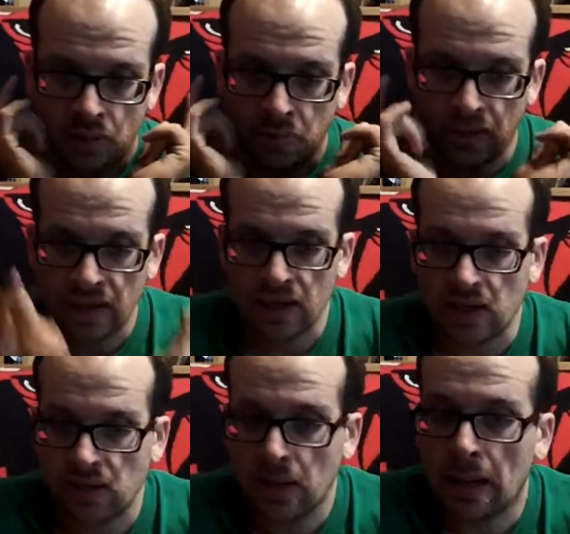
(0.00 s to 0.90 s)

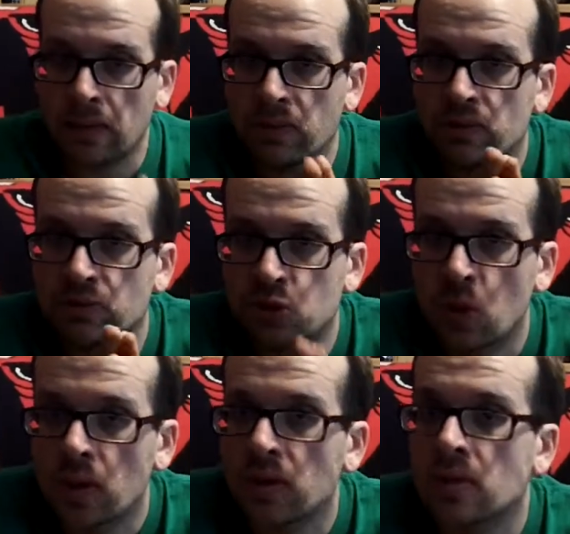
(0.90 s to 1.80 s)
Man, I'm
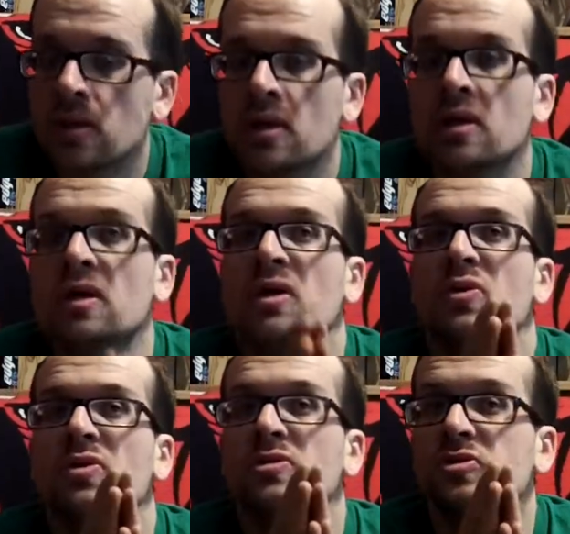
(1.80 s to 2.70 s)
enjoying
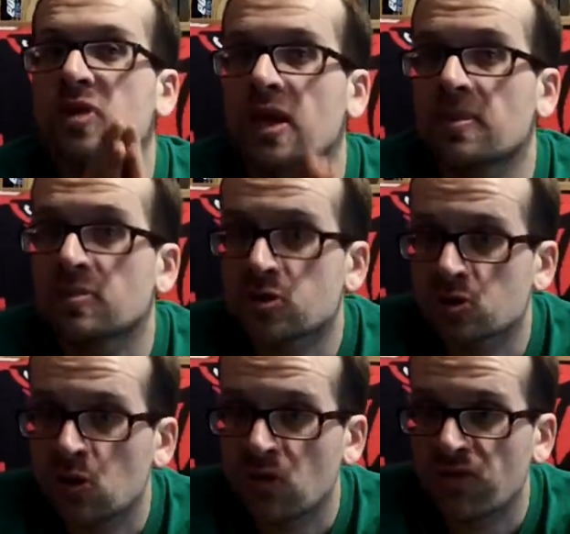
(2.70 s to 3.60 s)
this game
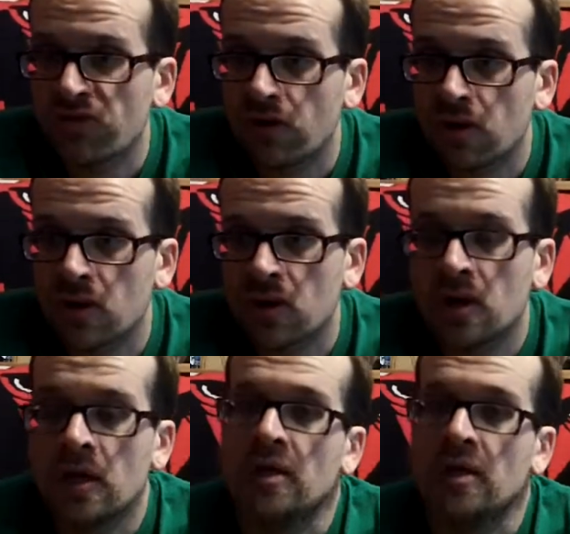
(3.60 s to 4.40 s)
so far.